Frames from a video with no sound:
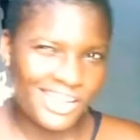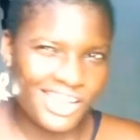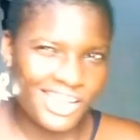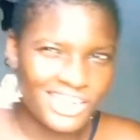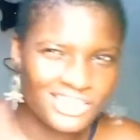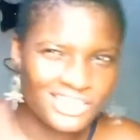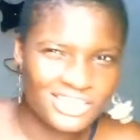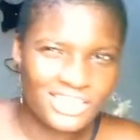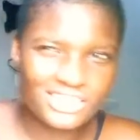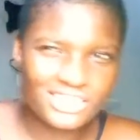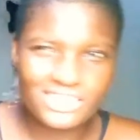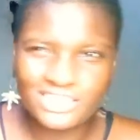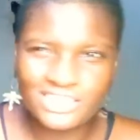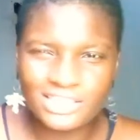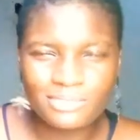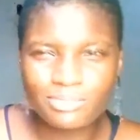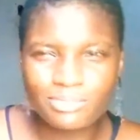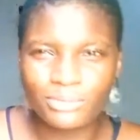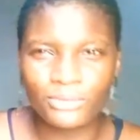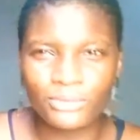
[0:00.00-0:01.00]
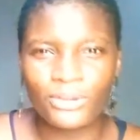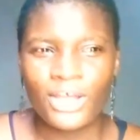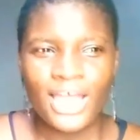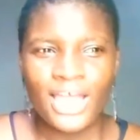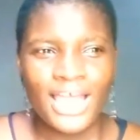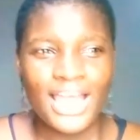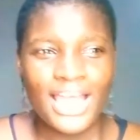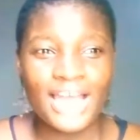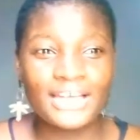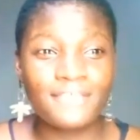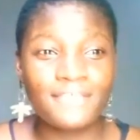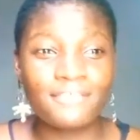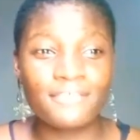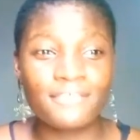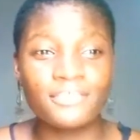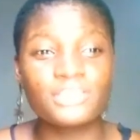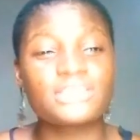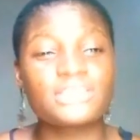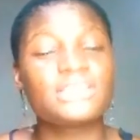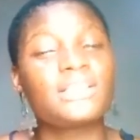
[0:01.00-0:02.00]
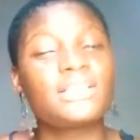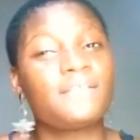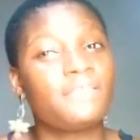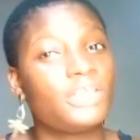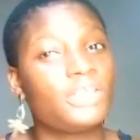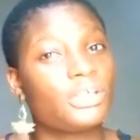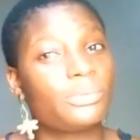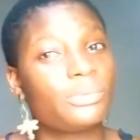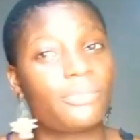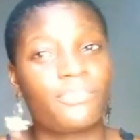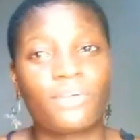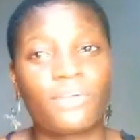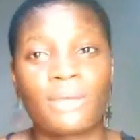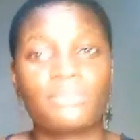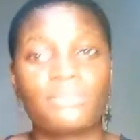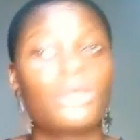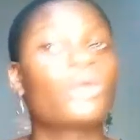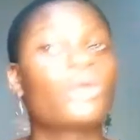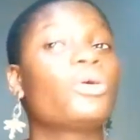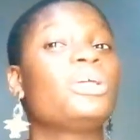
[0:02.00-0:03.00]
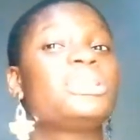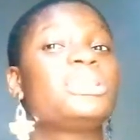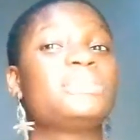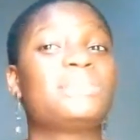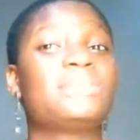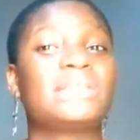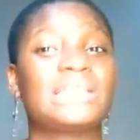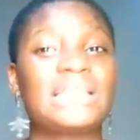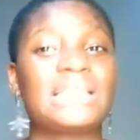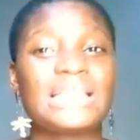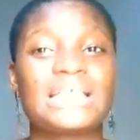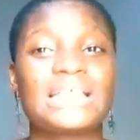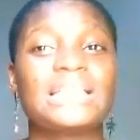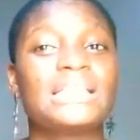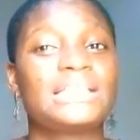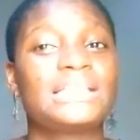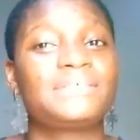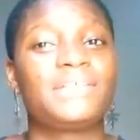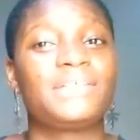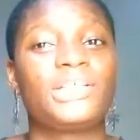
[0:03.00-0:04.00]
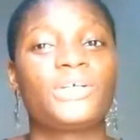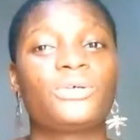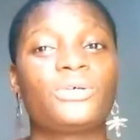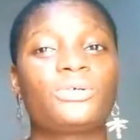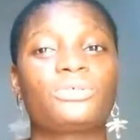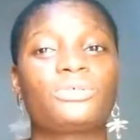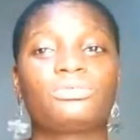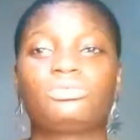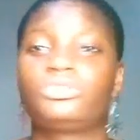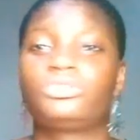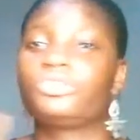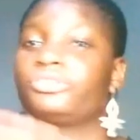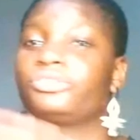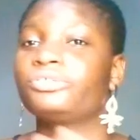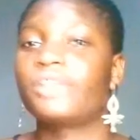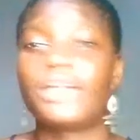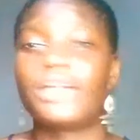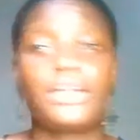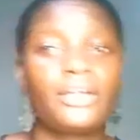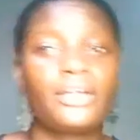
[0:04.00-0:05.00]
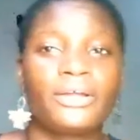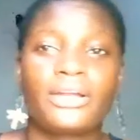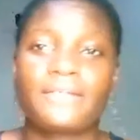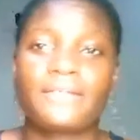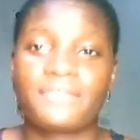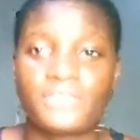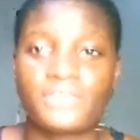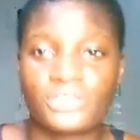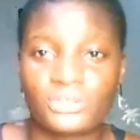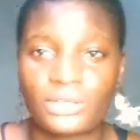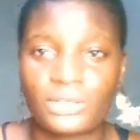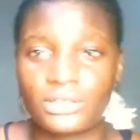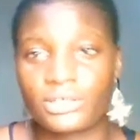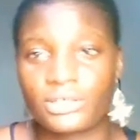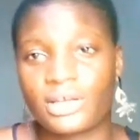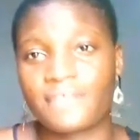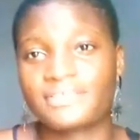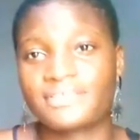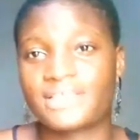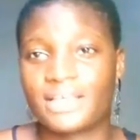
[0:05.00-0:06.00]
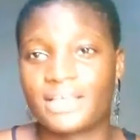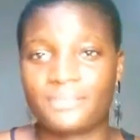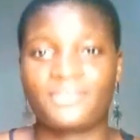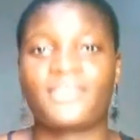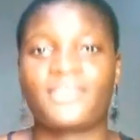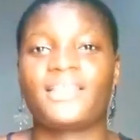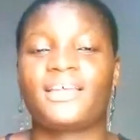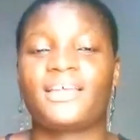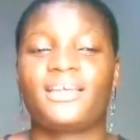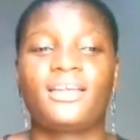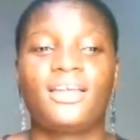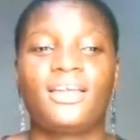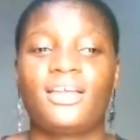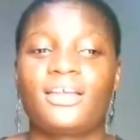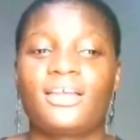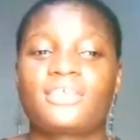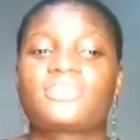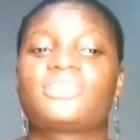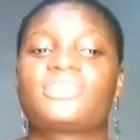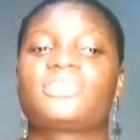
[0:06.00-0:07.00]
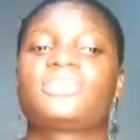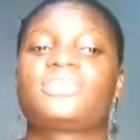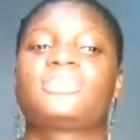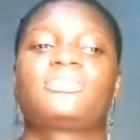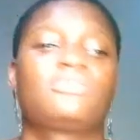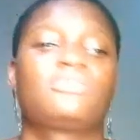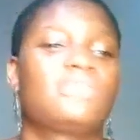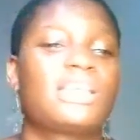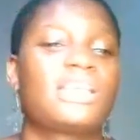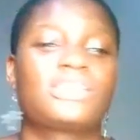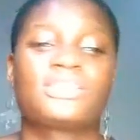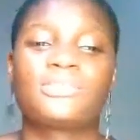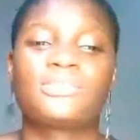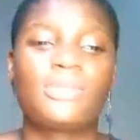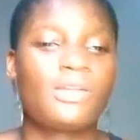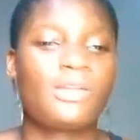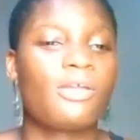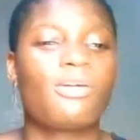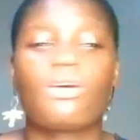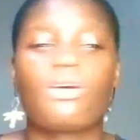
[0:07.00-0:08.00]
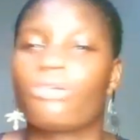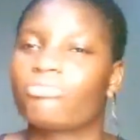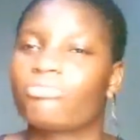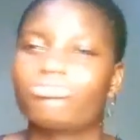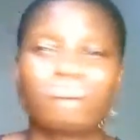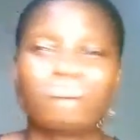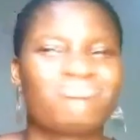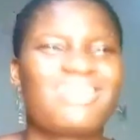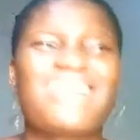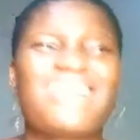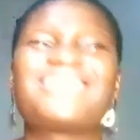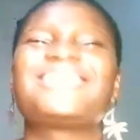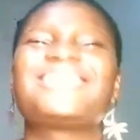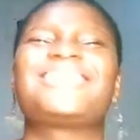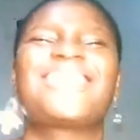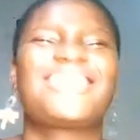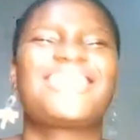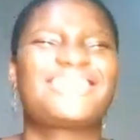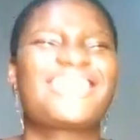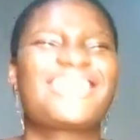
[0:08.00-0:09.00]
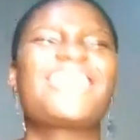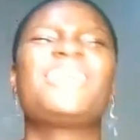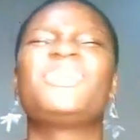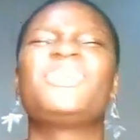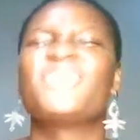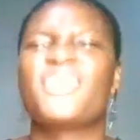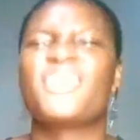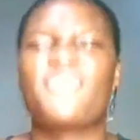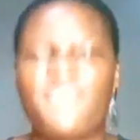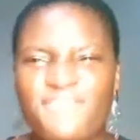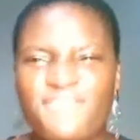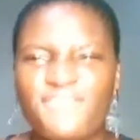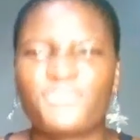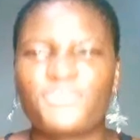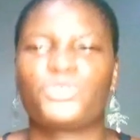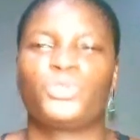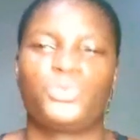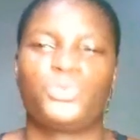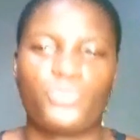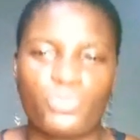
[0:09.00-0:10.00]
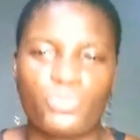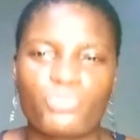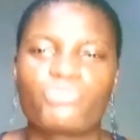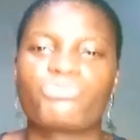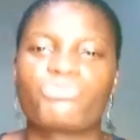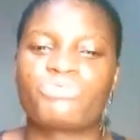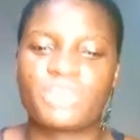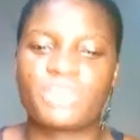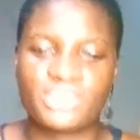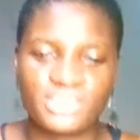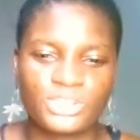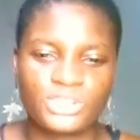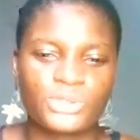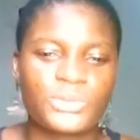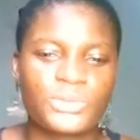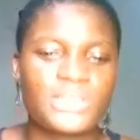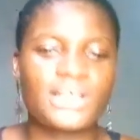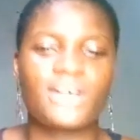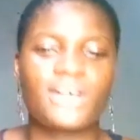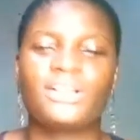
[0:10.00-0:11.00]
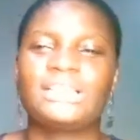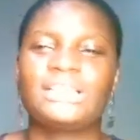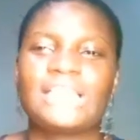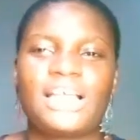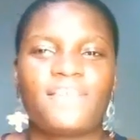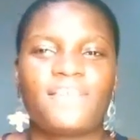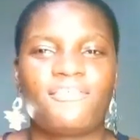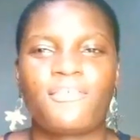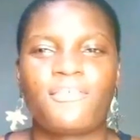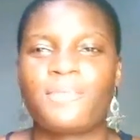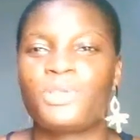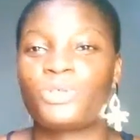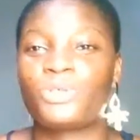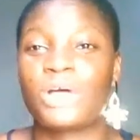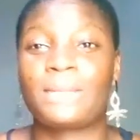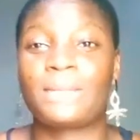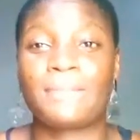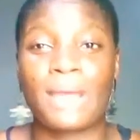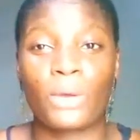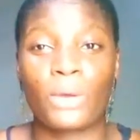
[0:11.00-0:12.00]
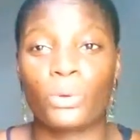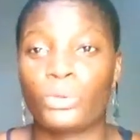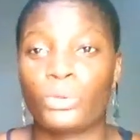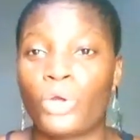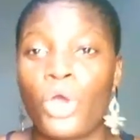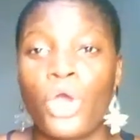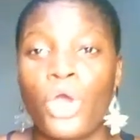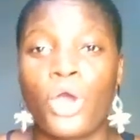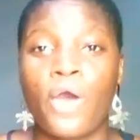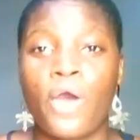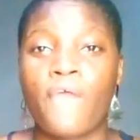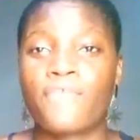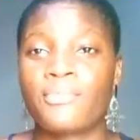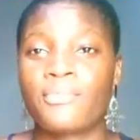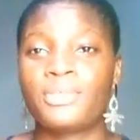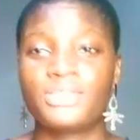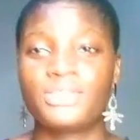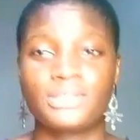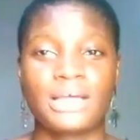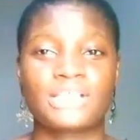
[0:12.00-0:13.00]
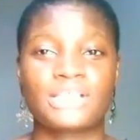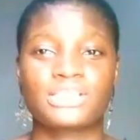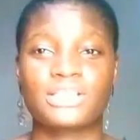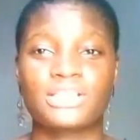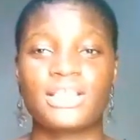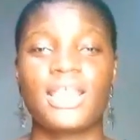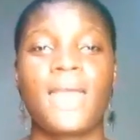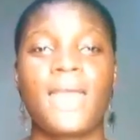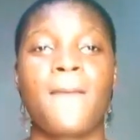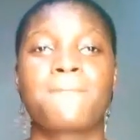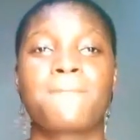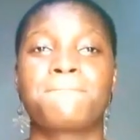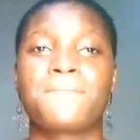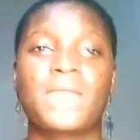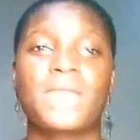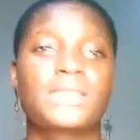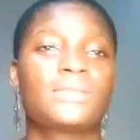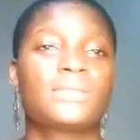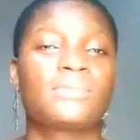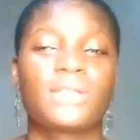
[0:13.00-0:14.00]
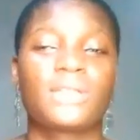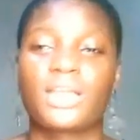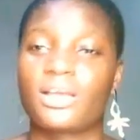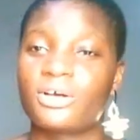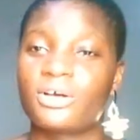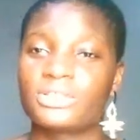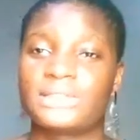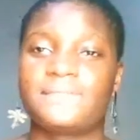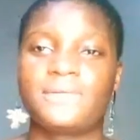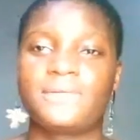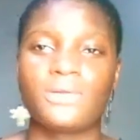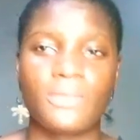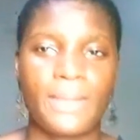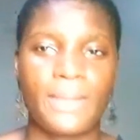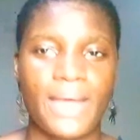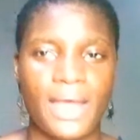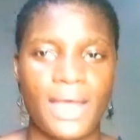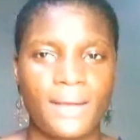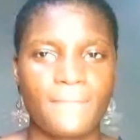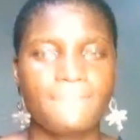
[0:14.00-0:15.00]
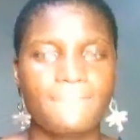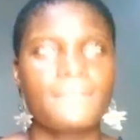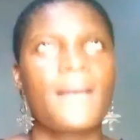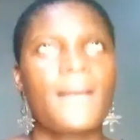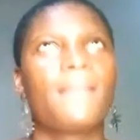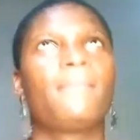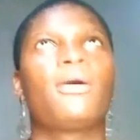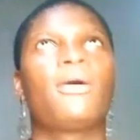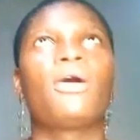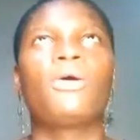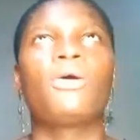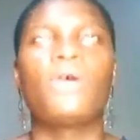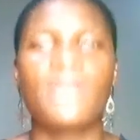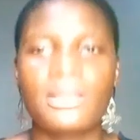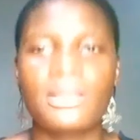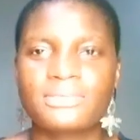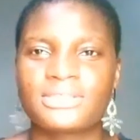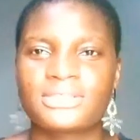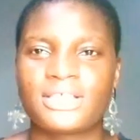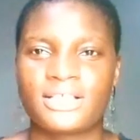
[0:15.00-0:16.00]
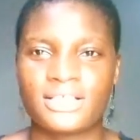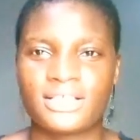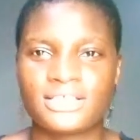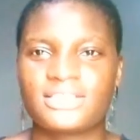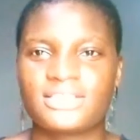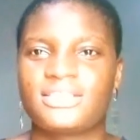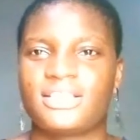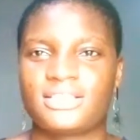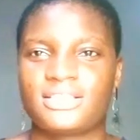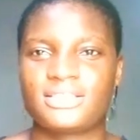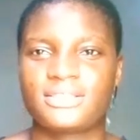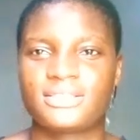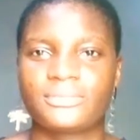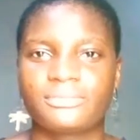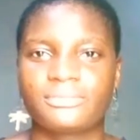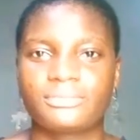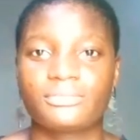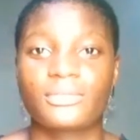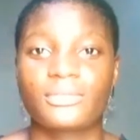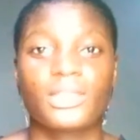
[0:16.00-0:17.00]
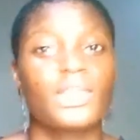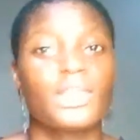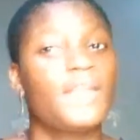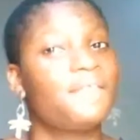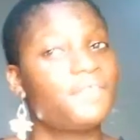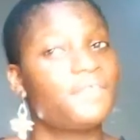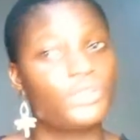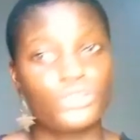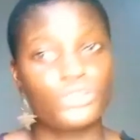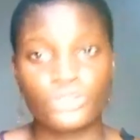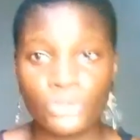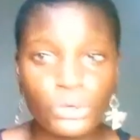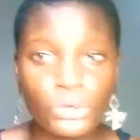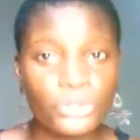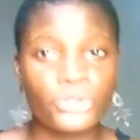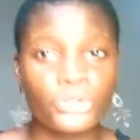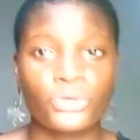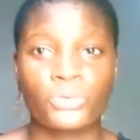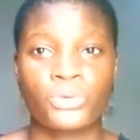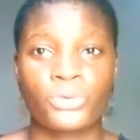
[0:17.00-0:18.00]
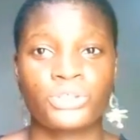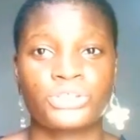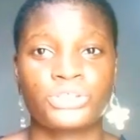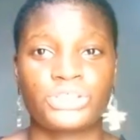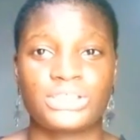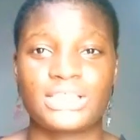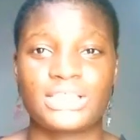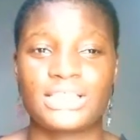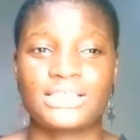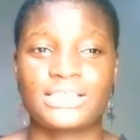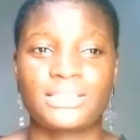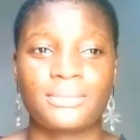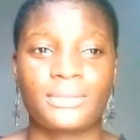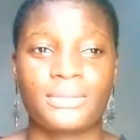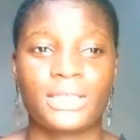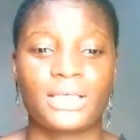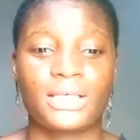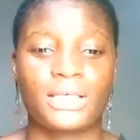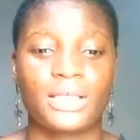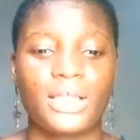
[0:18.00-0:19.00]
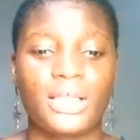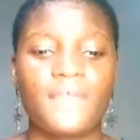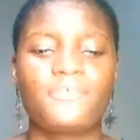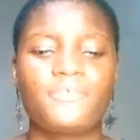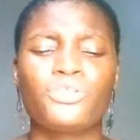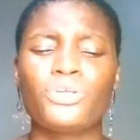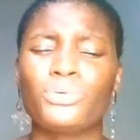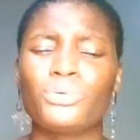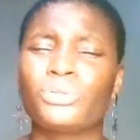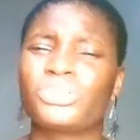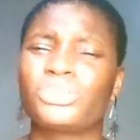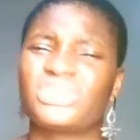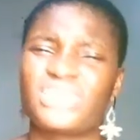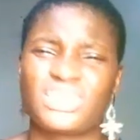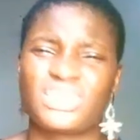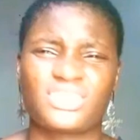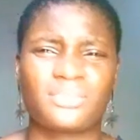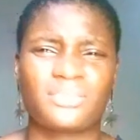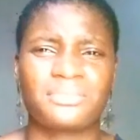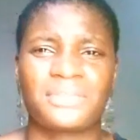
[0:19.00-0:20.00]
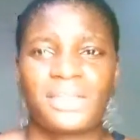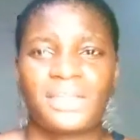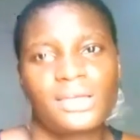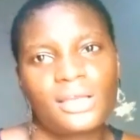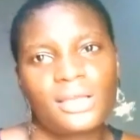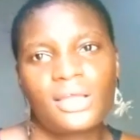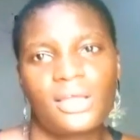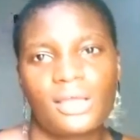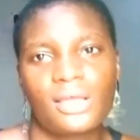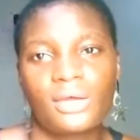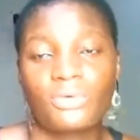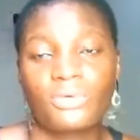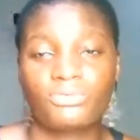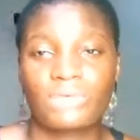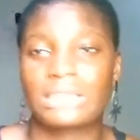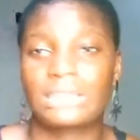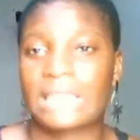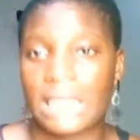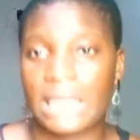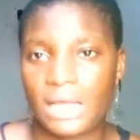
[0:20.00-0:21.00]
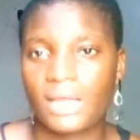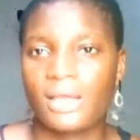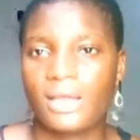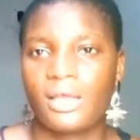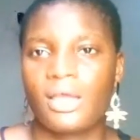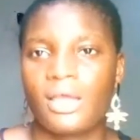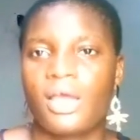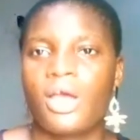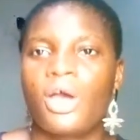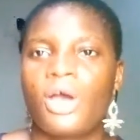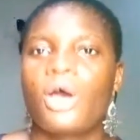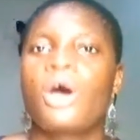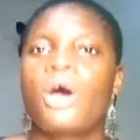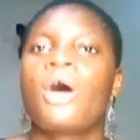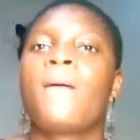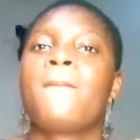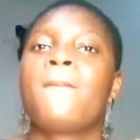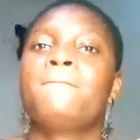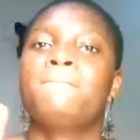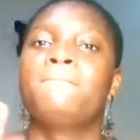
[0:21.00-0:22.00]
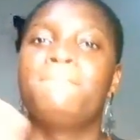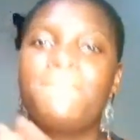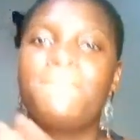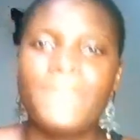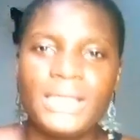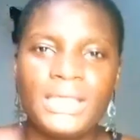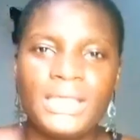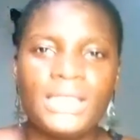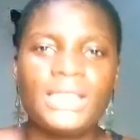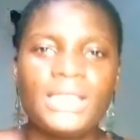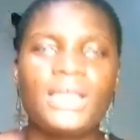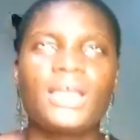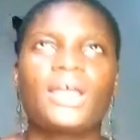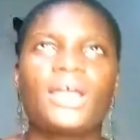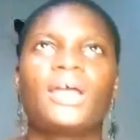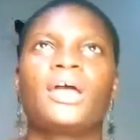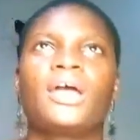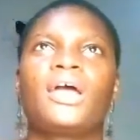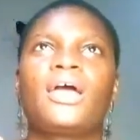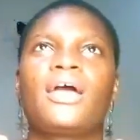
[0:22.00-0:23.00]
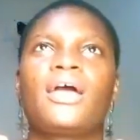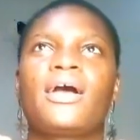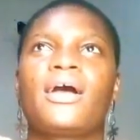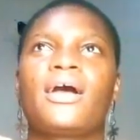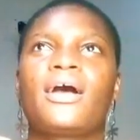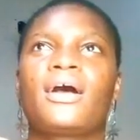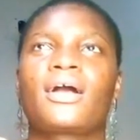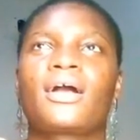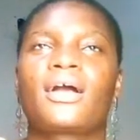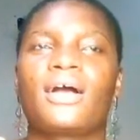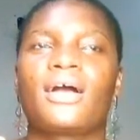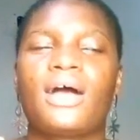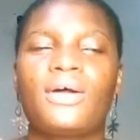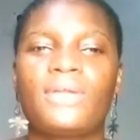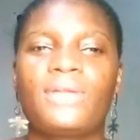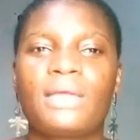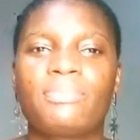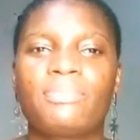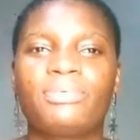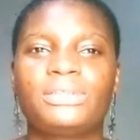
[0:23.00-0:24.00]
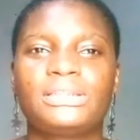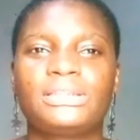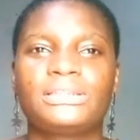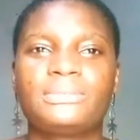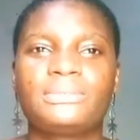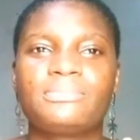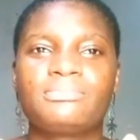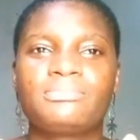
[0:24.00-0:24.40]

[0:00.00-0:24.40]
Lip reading: it's just simple. And if you've not seen the video before, I'm not going to be linking this video to any other video. I don't have time for that. Because there's so many, there's enough to racist tweet out there for me to add my own or for me to actually make somebody else feel bad. But all I'm saying is this. If you know you don't want to say something, if you know you want to say something, rather, be, how do I put it,